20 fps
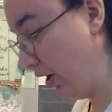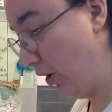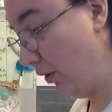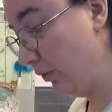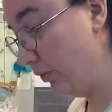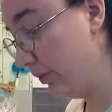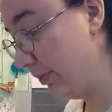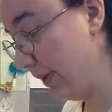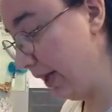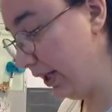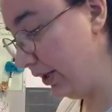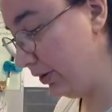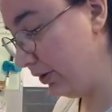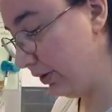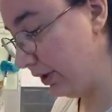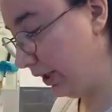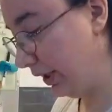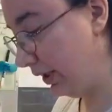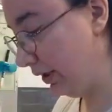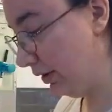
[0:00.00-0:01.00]
own
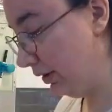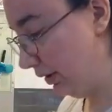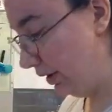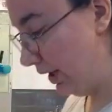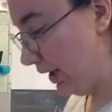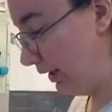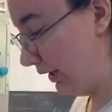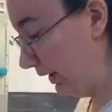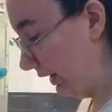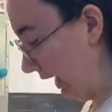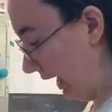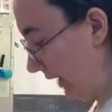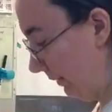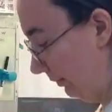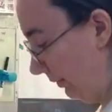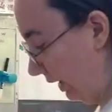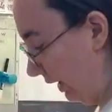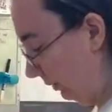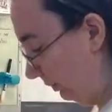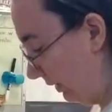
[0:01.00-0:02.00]
bakery, that
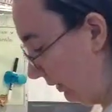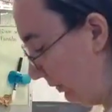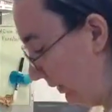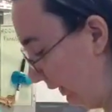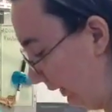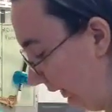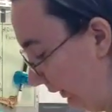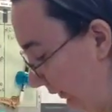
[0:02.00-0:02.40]
might be really